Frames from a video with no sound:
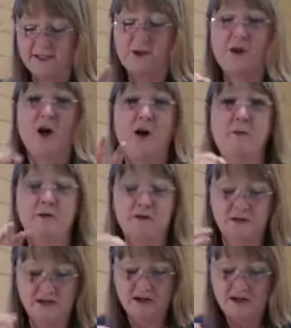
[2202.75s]
You can
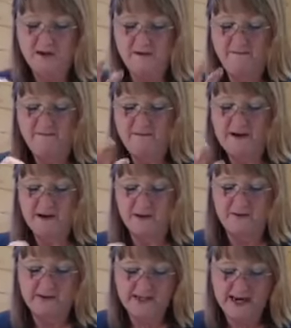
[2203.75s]
almost feel
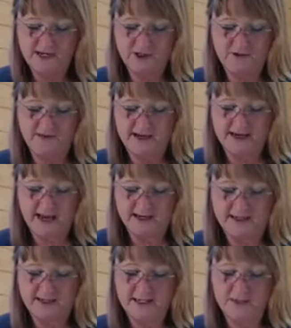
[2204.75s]
the texture of that
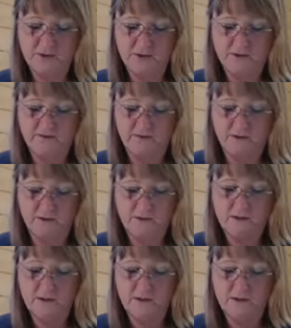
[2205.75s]
cactus. That's beautiful.